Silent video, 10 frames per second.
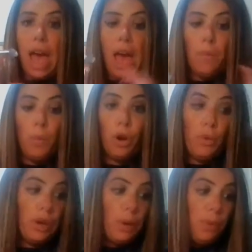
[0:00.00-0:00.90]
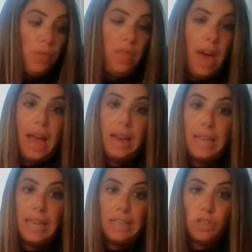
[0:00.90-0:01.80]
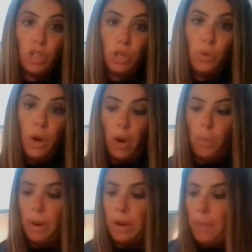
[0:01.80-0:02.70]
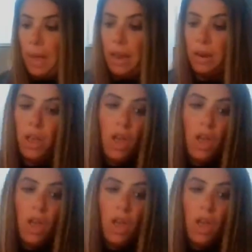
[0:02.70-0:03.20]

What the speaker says: and we're going to put that into our bundt pan.